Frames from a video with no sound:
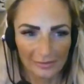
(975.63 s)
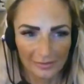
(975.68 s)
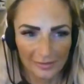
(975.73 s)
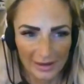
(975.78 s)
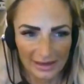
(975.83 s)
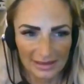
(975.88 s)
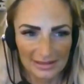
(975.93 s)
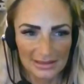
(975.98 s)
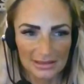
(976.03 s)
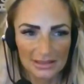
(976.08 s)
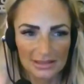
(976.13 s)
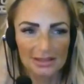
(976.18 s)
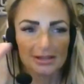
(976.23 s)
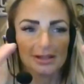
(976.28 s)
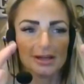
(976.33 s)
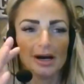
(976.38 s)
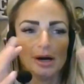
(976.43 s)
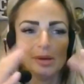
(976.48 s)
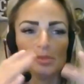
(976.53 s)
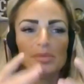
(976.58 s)
effect into
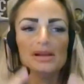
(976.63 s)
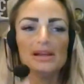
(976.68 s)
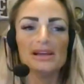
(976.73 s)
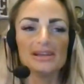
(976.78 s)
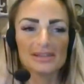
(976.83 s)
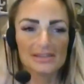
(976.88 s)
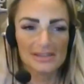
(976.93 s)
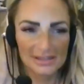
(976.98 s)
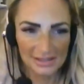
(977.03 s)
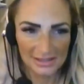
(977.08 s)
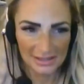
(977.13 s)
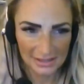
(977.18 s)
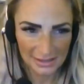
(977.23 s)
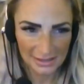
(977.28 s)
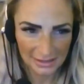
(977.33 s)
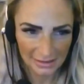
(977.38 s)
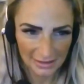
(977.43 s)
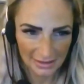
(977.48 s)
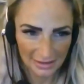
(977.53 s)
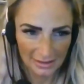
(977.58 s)
the
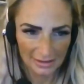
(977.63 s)
abyss